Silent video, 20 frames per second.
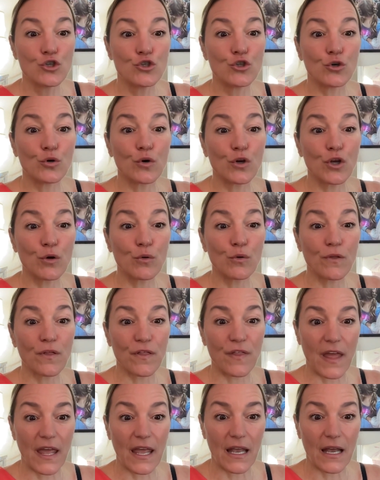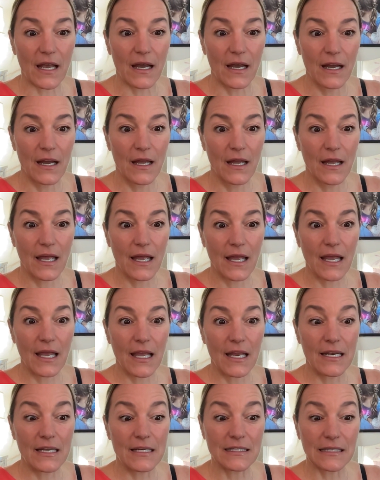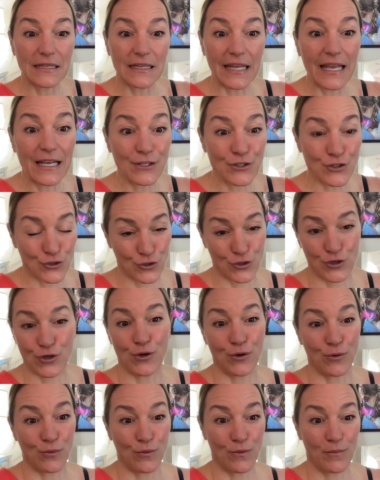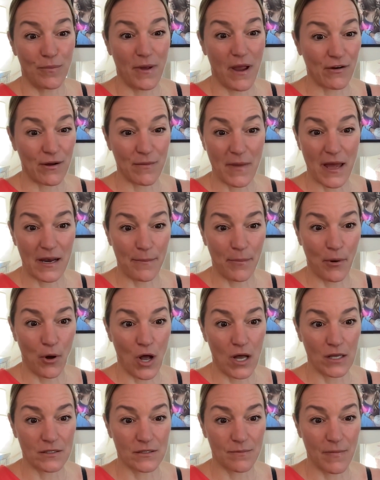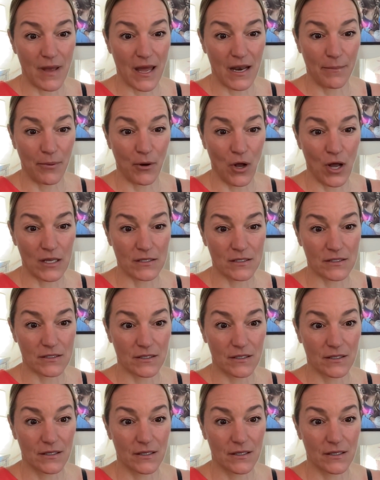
Do you think it is linked to perimenopause, menopause?